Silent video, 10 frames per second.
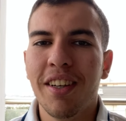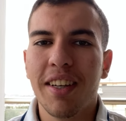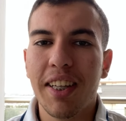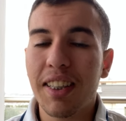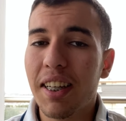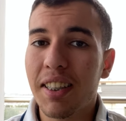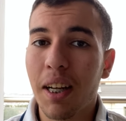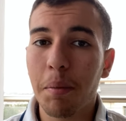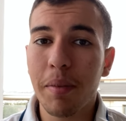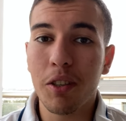it has
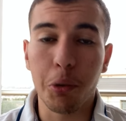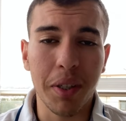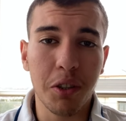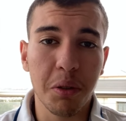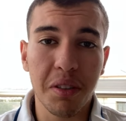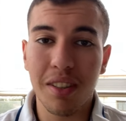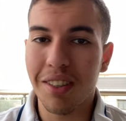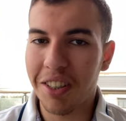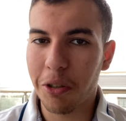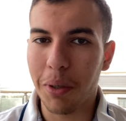helped me to reduce
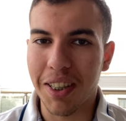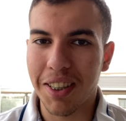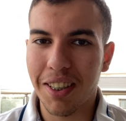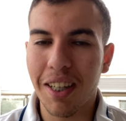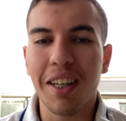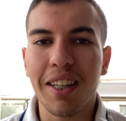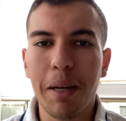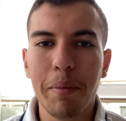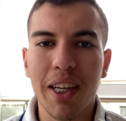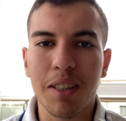stress.
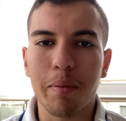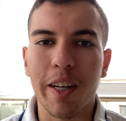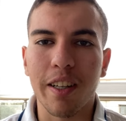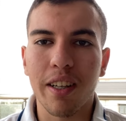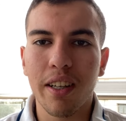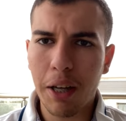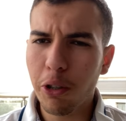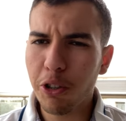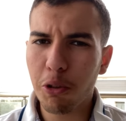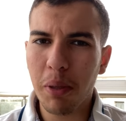Let me explain. I
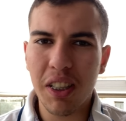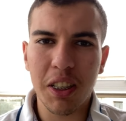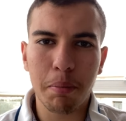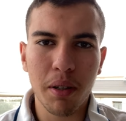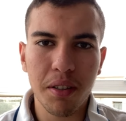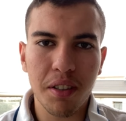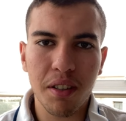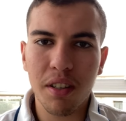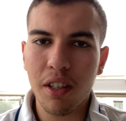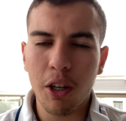used to be this
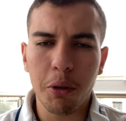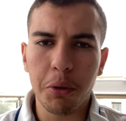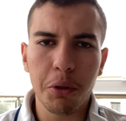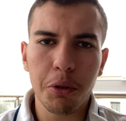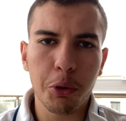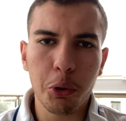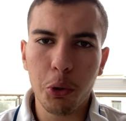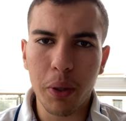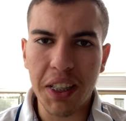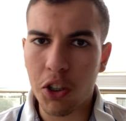person who used to
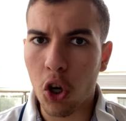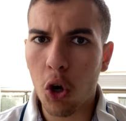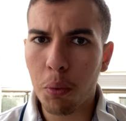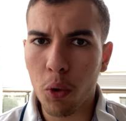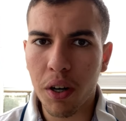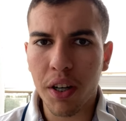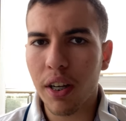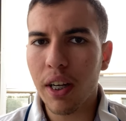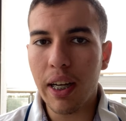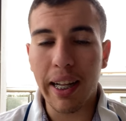do his
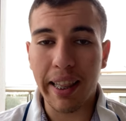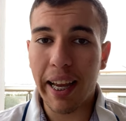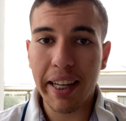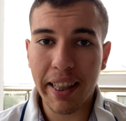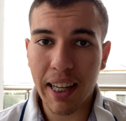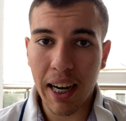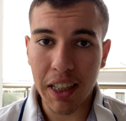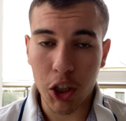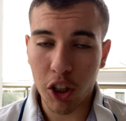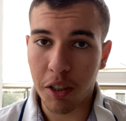homework late
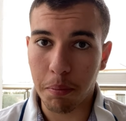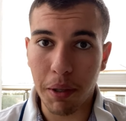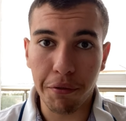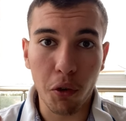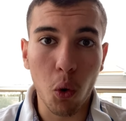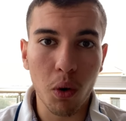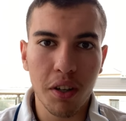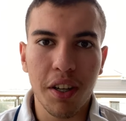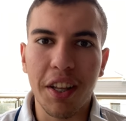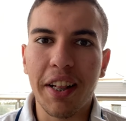night just before
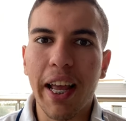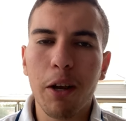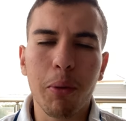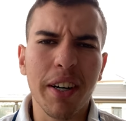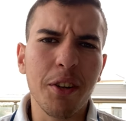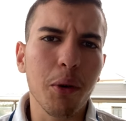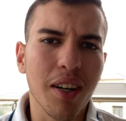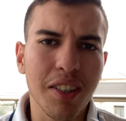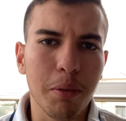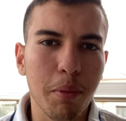the day where you
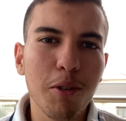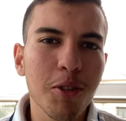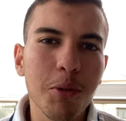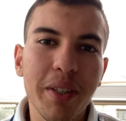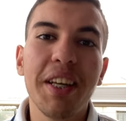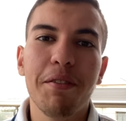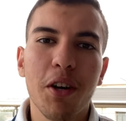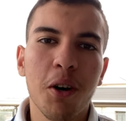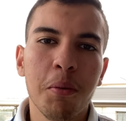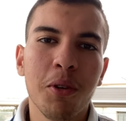are supposed to give the
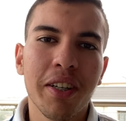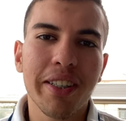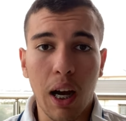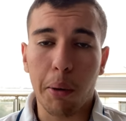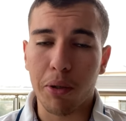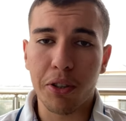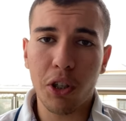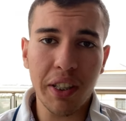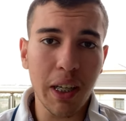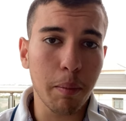homeworks. I was
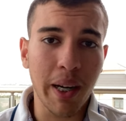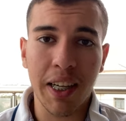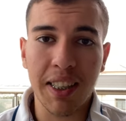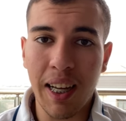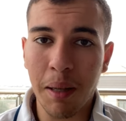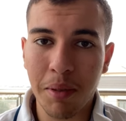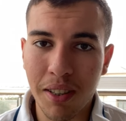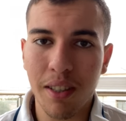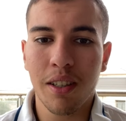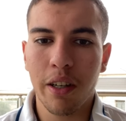studying my exams